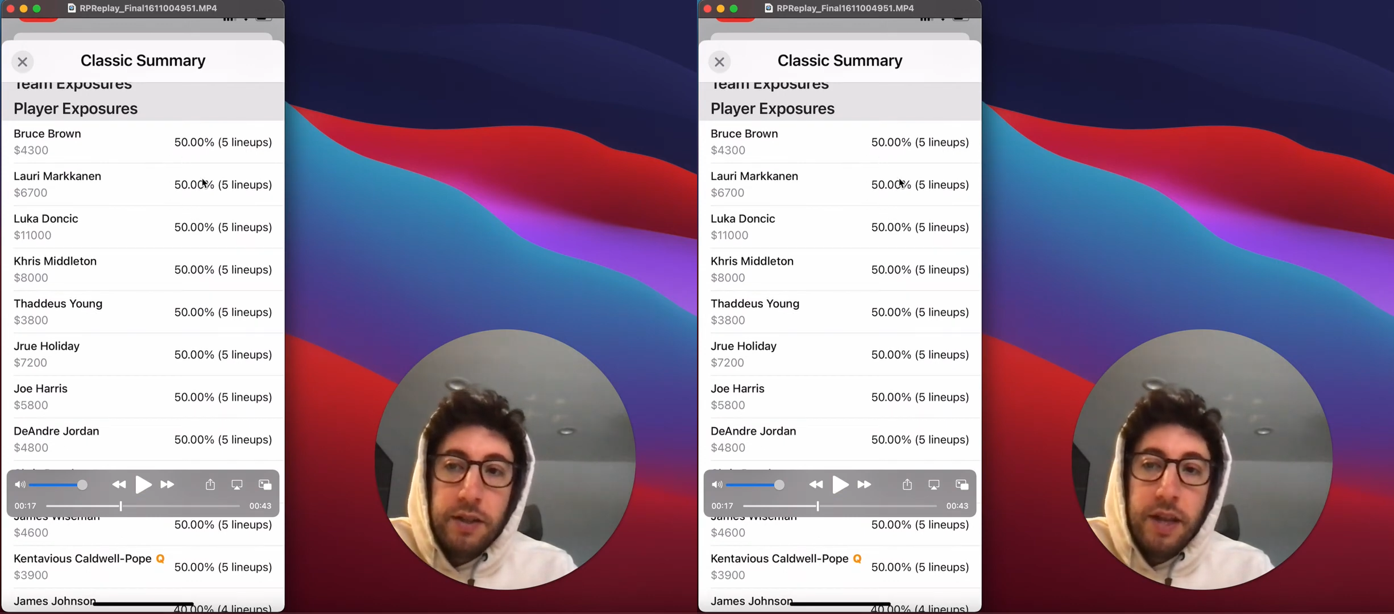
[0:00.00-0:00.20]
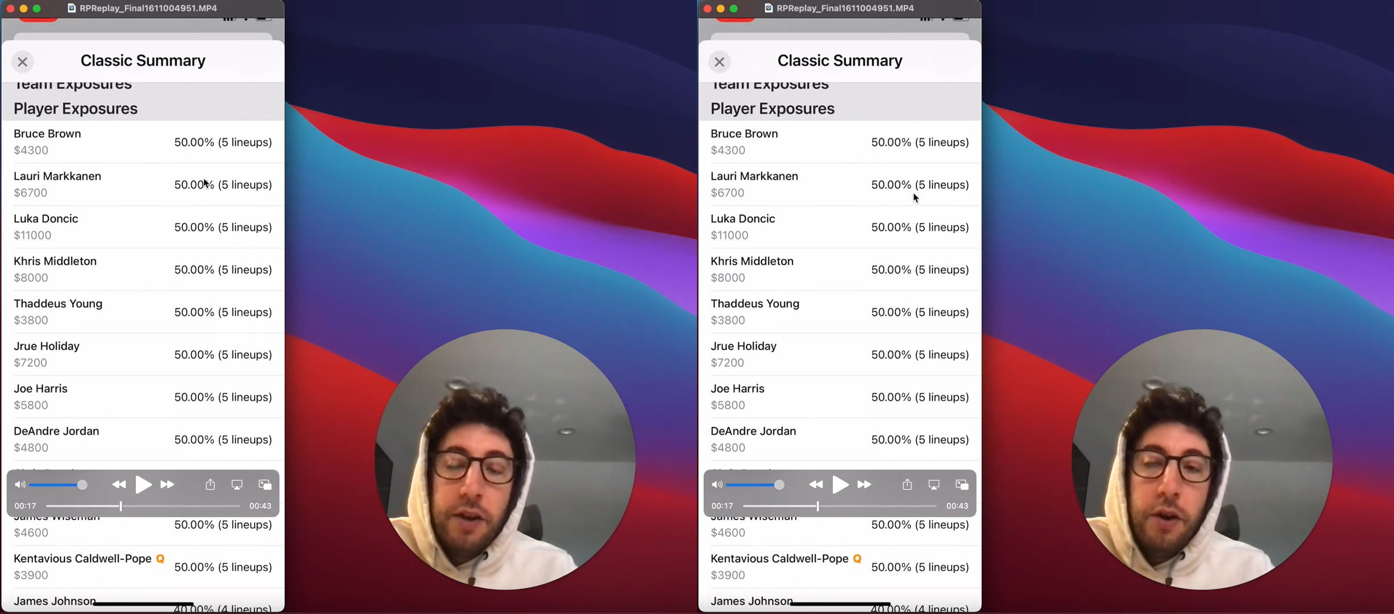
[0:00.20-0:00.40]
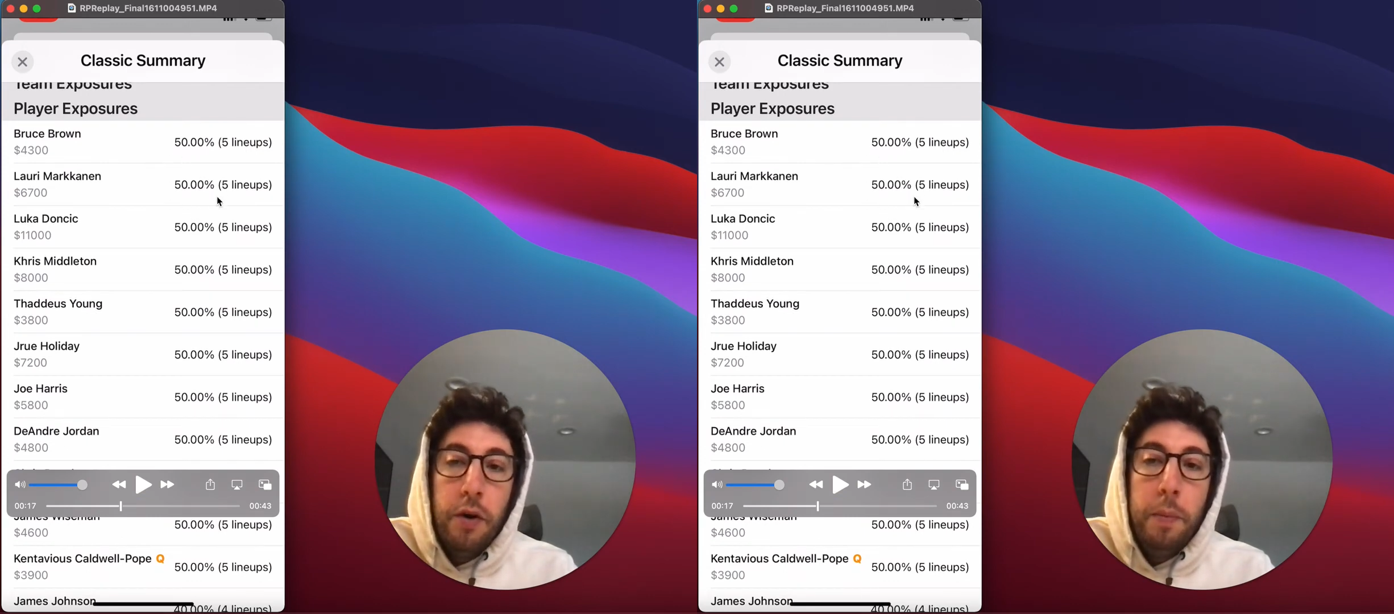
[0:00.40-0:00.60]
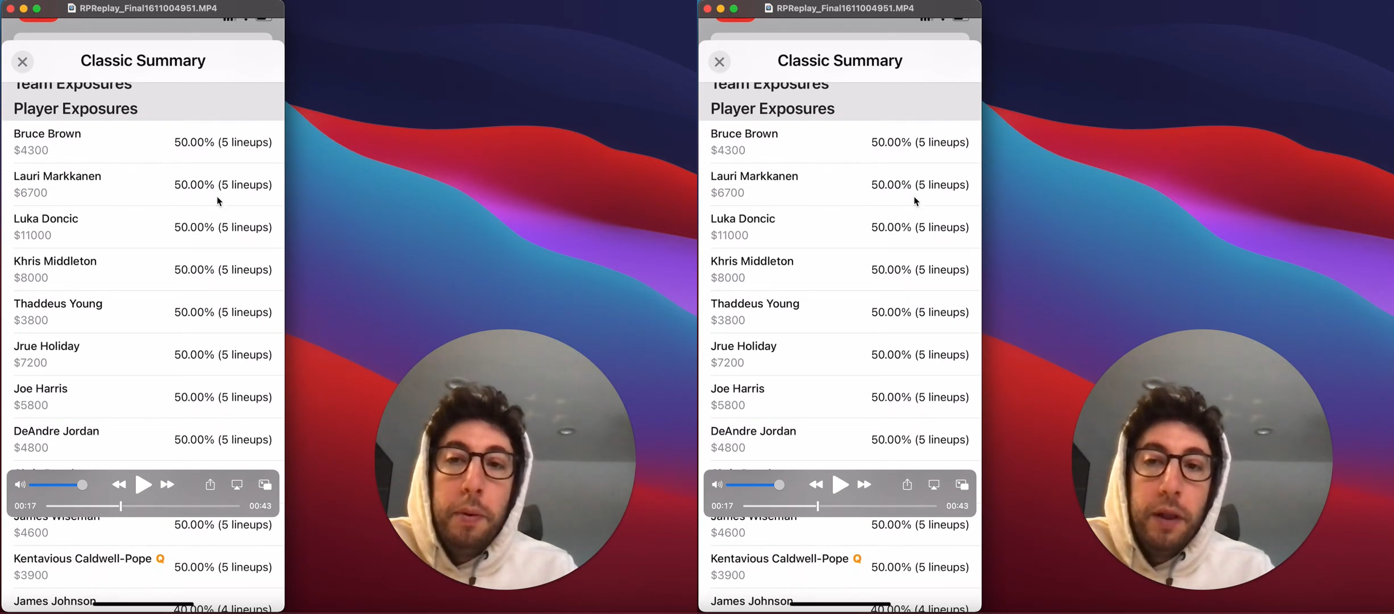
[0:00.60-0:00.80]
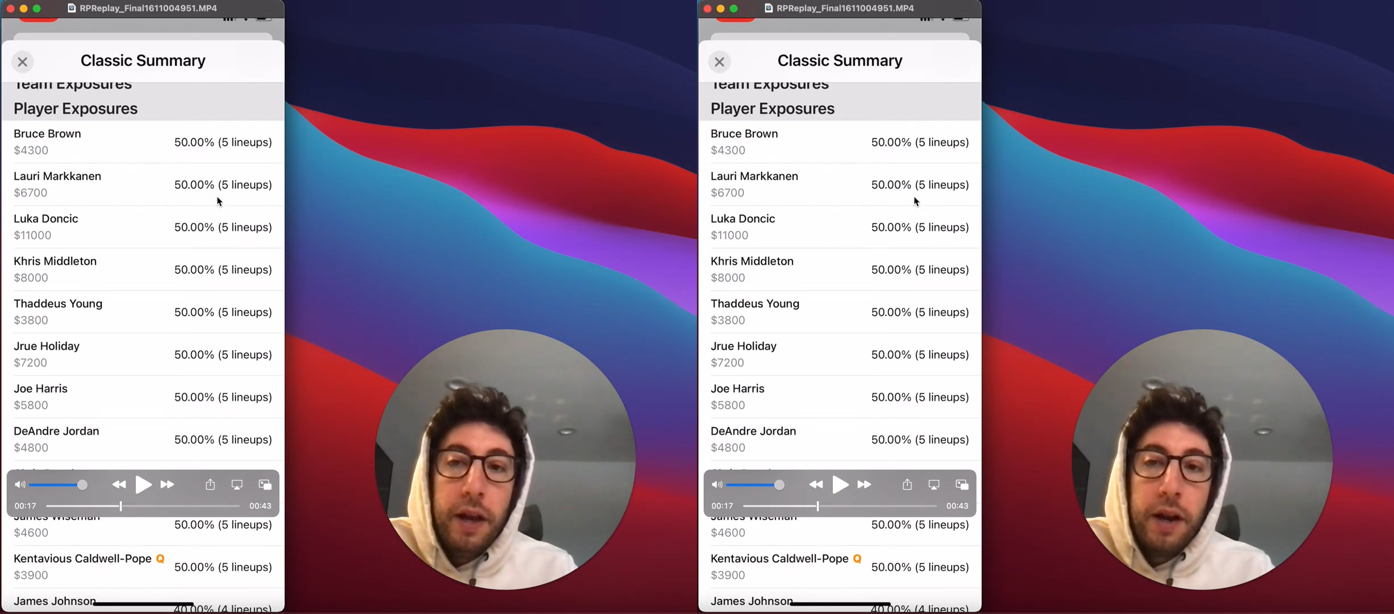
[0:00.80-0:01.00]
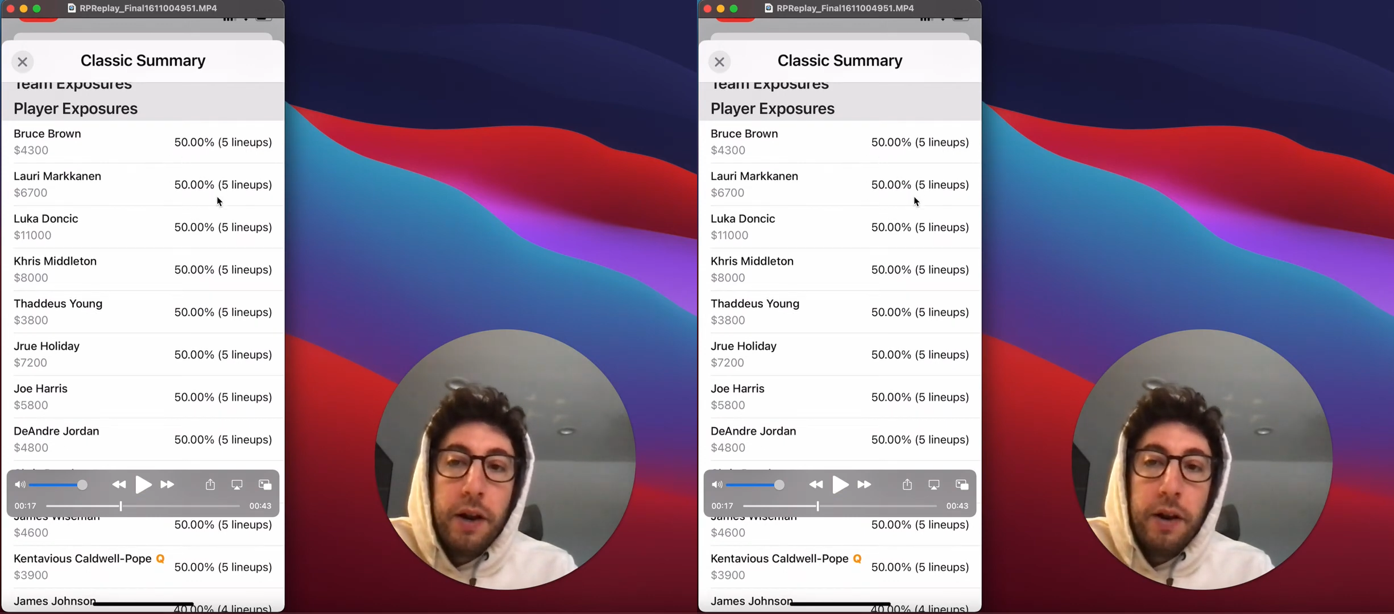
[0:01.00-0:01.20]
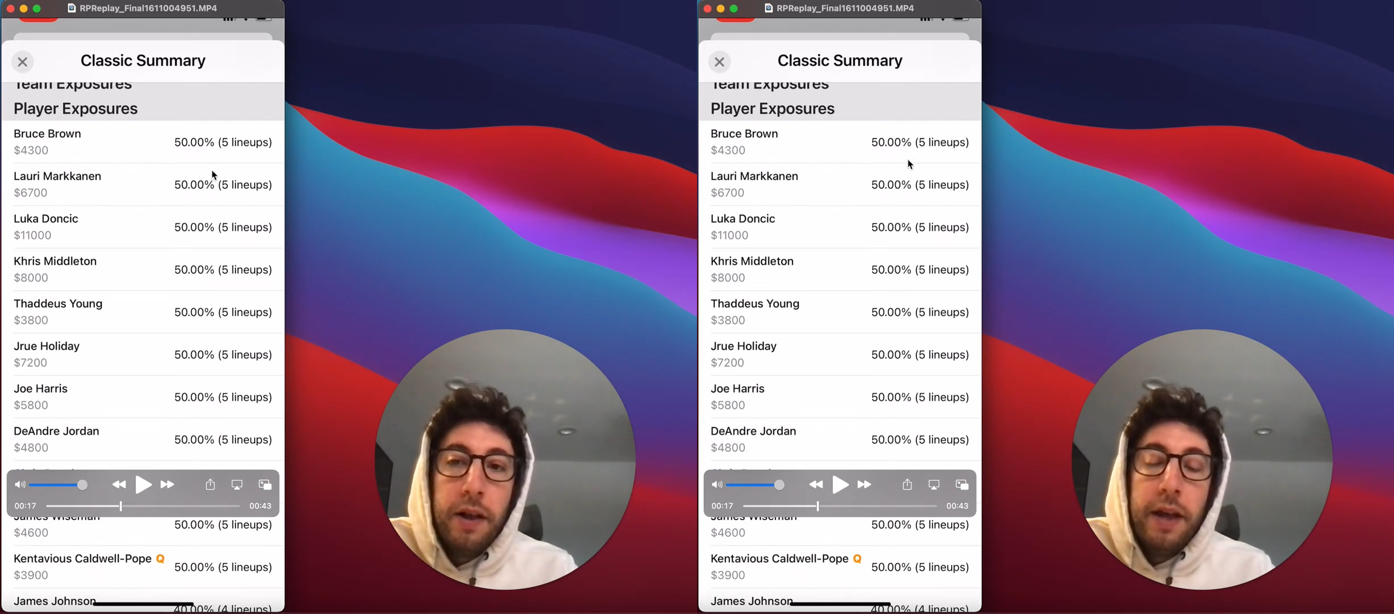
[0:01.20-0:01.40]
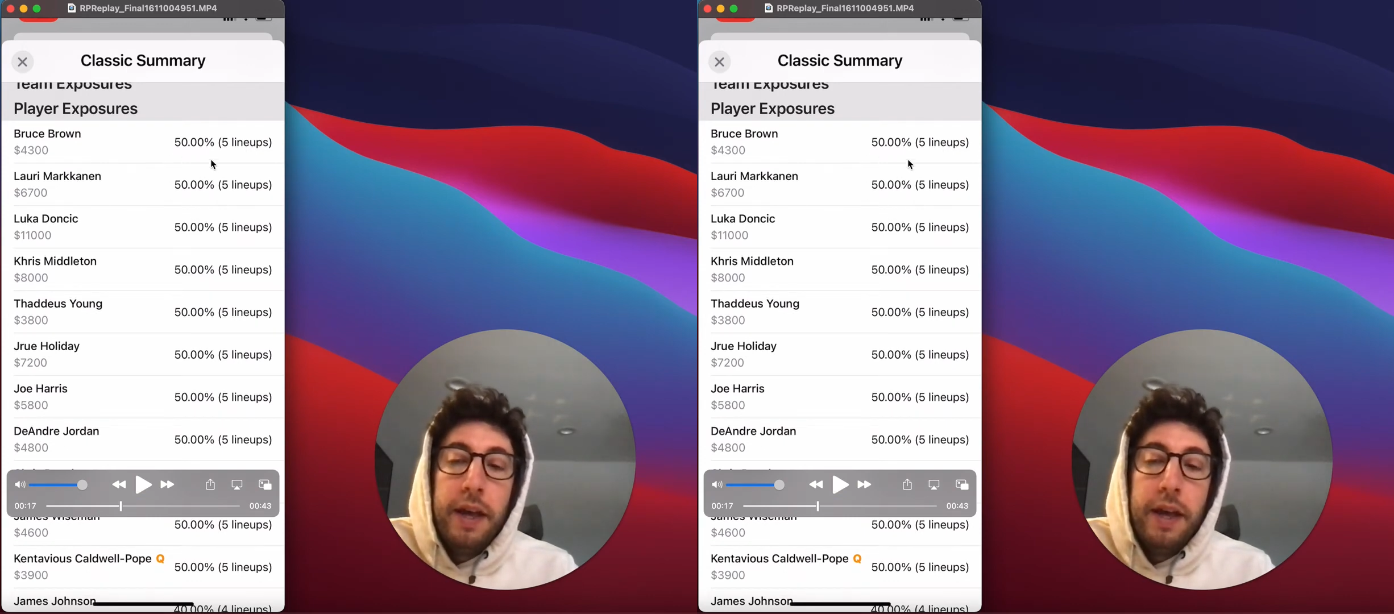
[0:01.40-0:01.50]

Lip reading: that no player